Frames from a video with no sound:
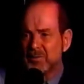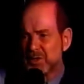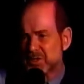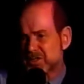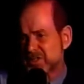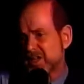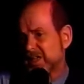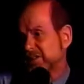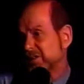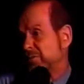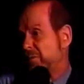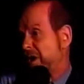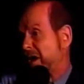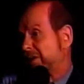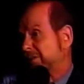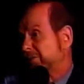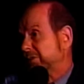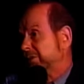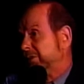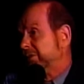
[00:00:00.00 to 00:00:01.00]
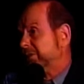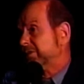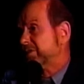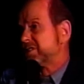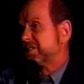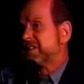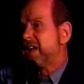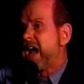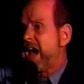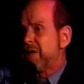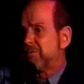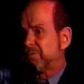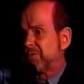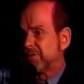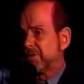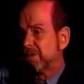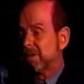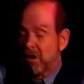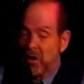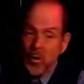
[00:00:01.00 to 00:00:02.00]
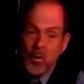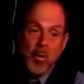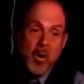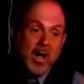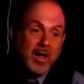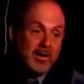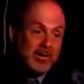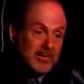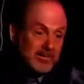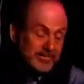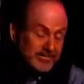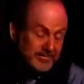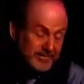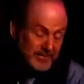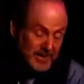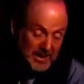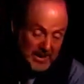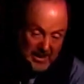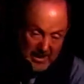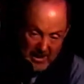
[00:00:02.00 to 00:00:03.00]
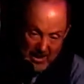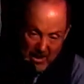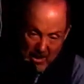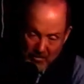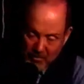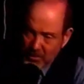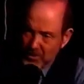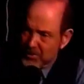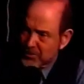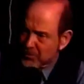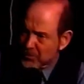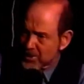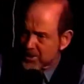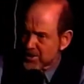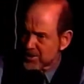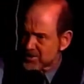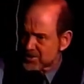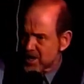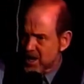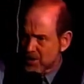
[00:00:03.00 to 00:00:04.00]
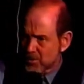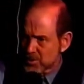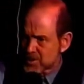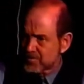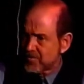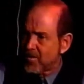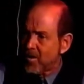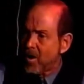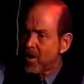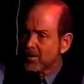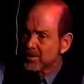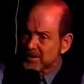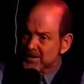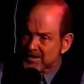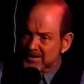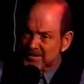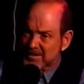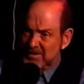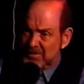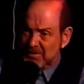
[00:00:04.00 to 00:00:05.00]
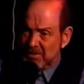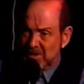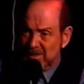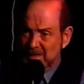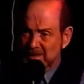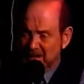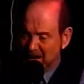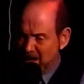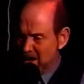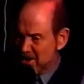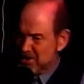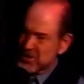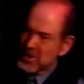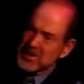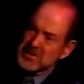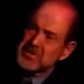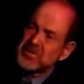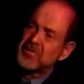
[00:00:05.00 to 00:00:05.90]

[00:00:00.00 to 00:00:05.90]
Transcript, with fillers: a sentimental sap, oh well. For three years I was falling, I just